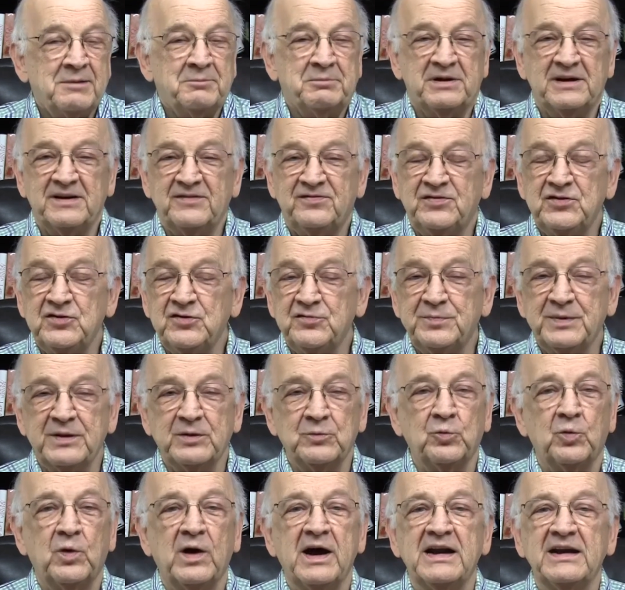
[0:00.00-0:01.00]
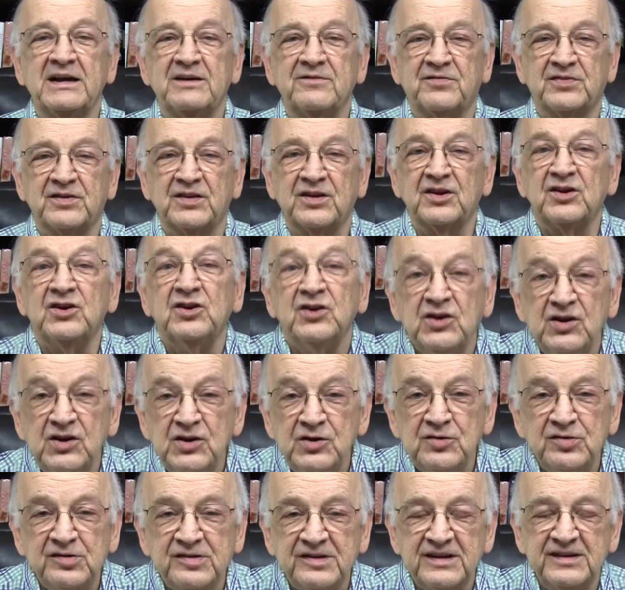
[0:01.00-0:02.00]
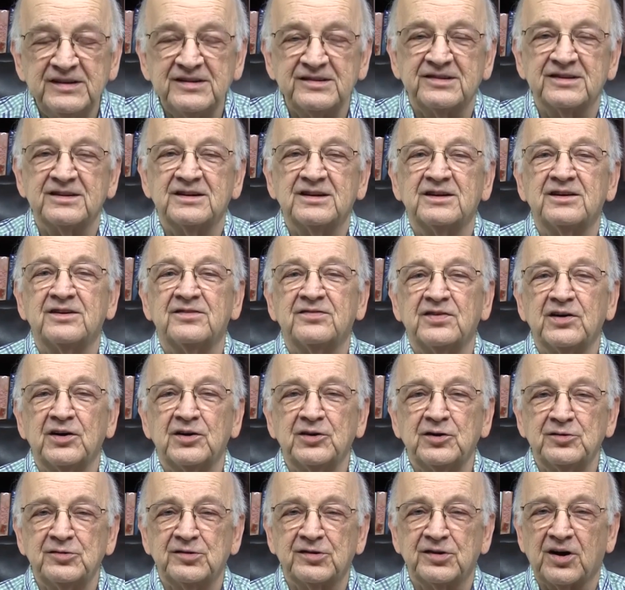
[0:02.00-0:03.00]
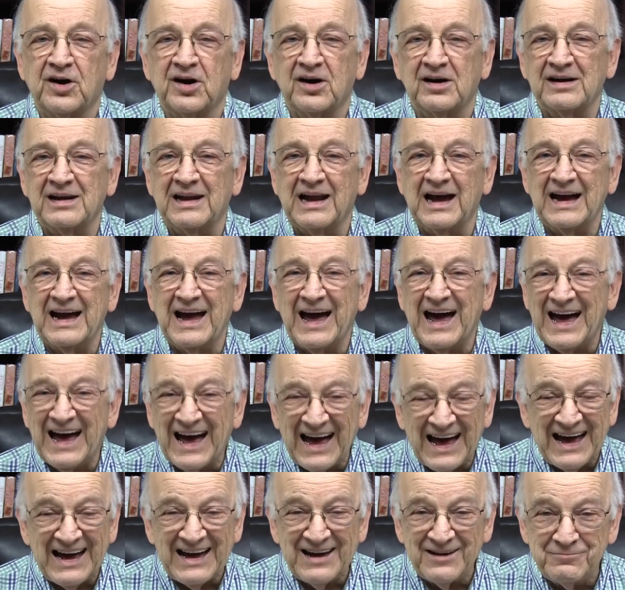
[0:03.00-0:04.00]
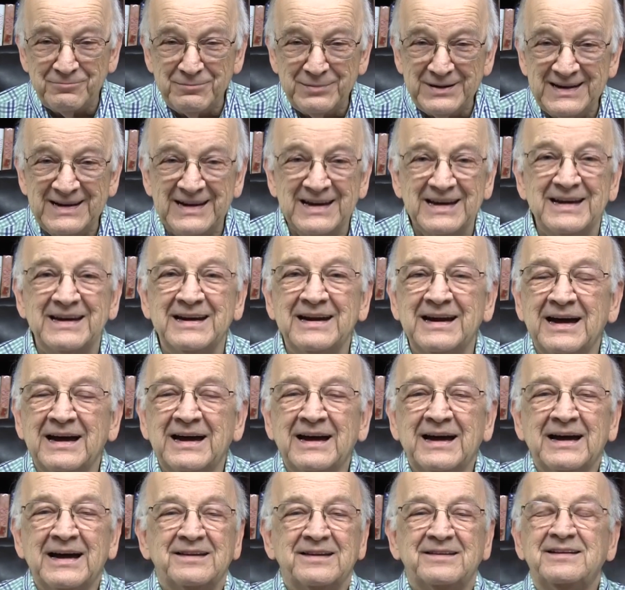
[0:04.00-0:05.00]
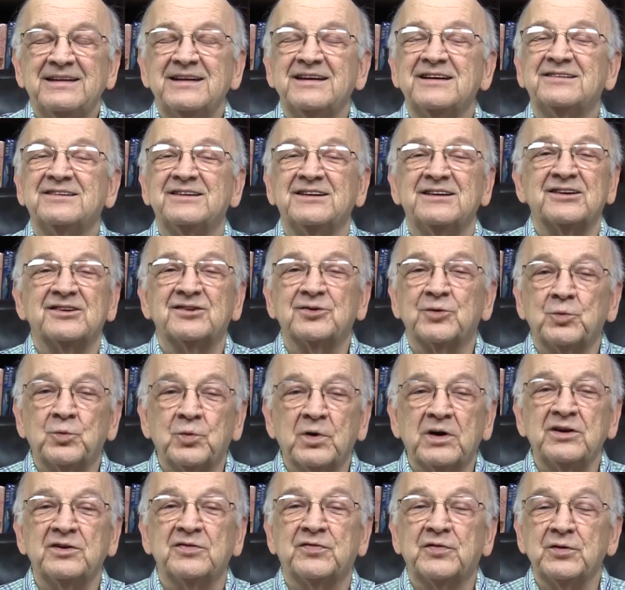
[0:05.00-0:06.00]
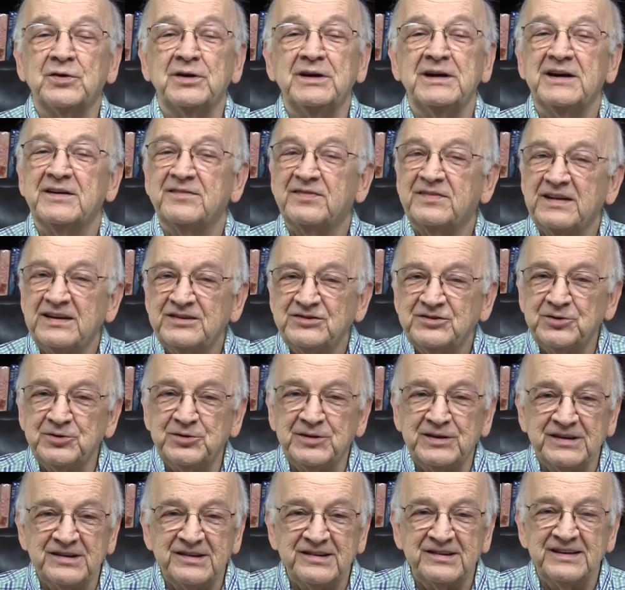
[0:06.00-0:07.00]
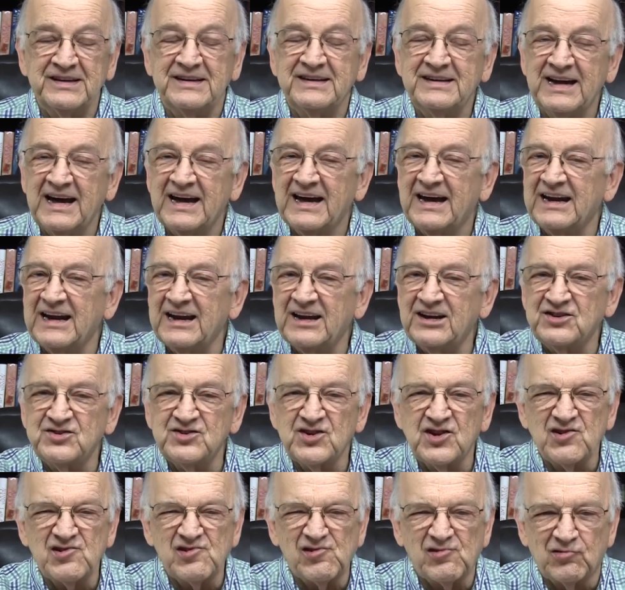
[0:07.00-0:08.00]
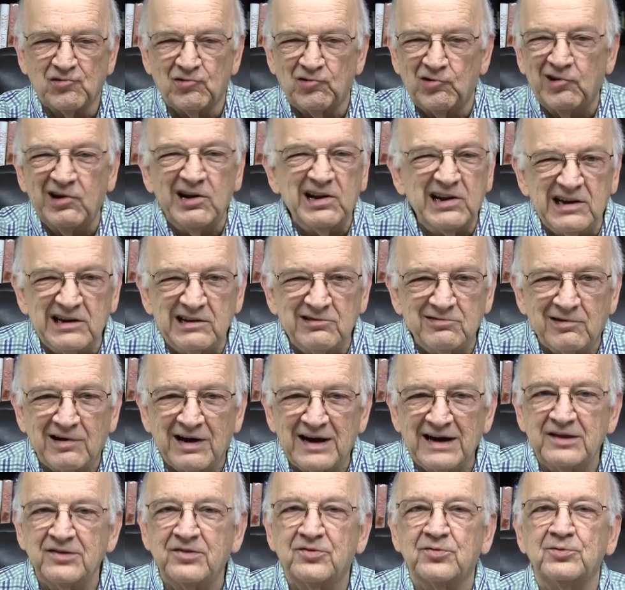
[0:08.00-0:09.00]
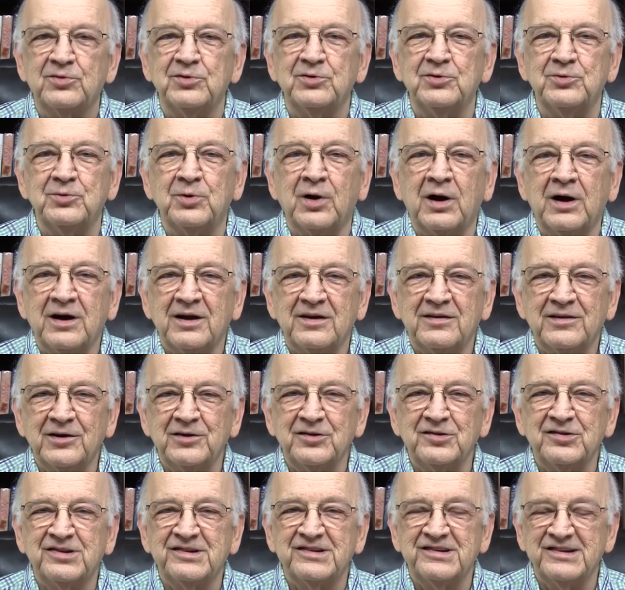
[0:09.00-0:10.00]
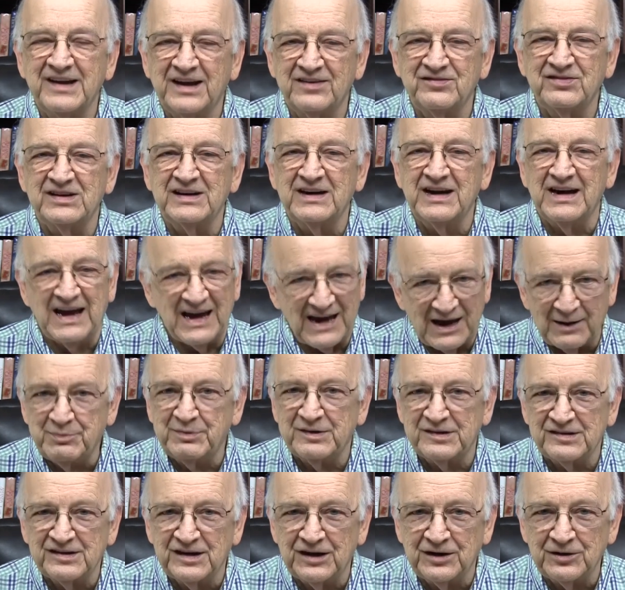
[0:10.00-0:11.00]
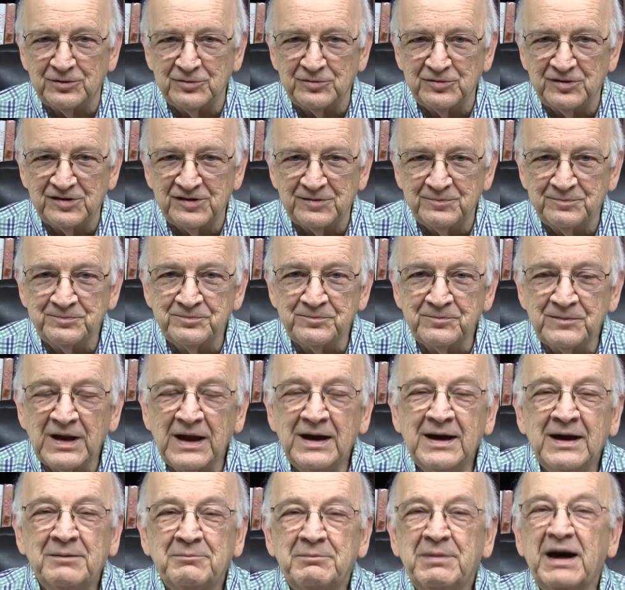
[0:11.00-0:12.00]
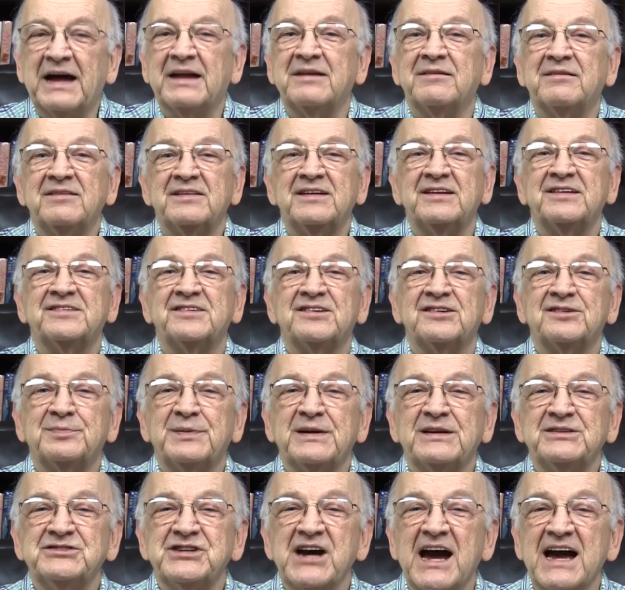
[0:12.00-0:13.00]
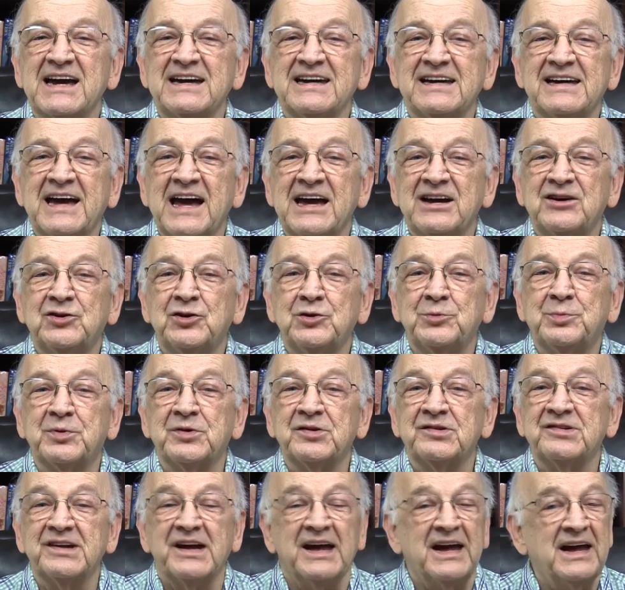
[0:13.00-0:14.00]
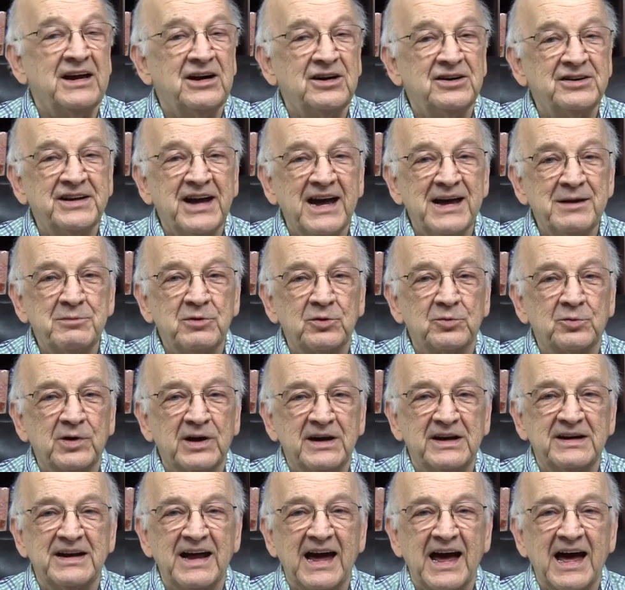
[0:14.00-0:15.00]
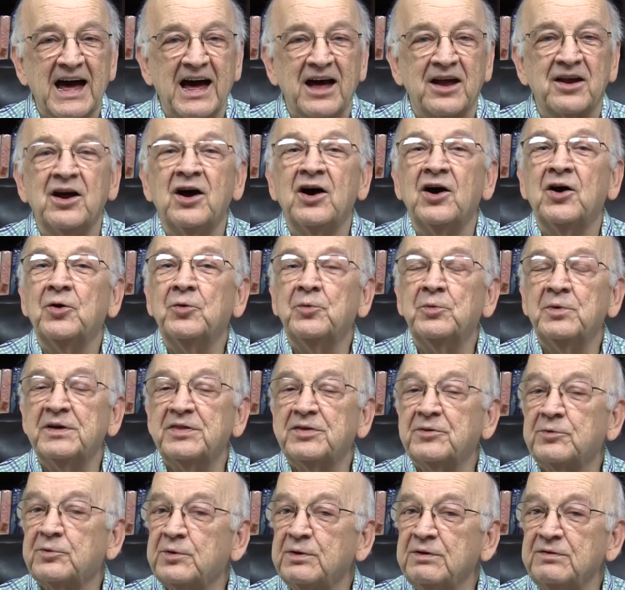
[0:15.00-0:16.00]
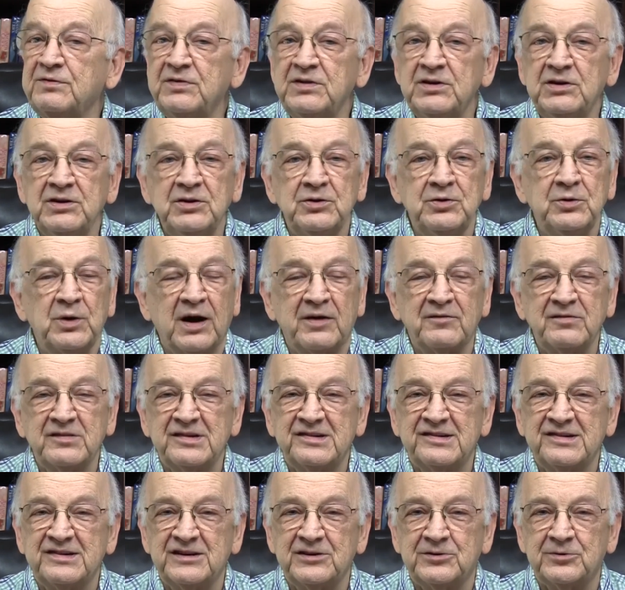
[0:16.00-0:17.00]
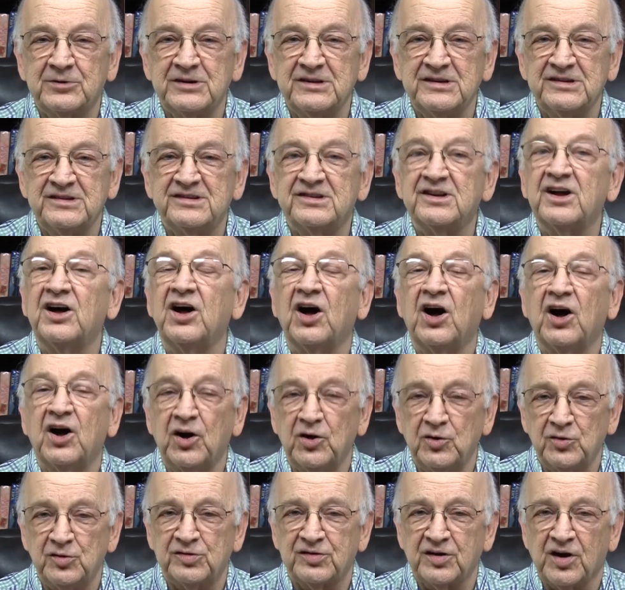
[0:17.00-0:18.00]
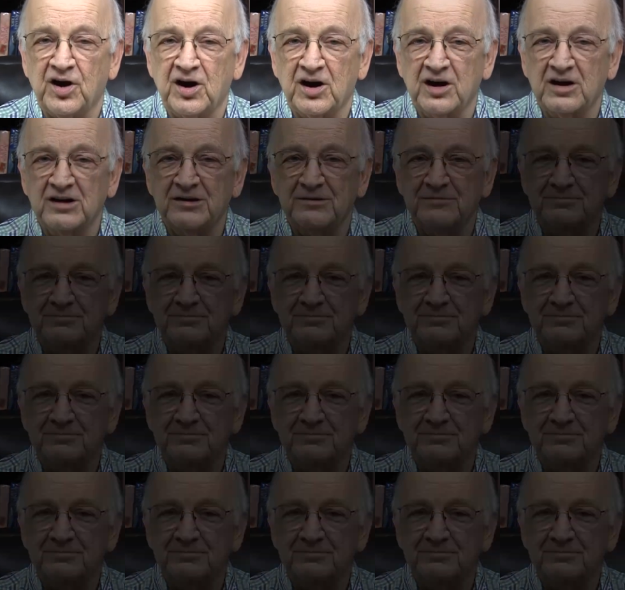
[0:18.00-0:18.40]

But if you've been waiting for the new season of Ozark like I have been, this is a wonderful gift that you can sit down and just run right through those seven episodes. But this has been Jackie K. Cooper's Entertainment Rundown with a review of the series Ozark.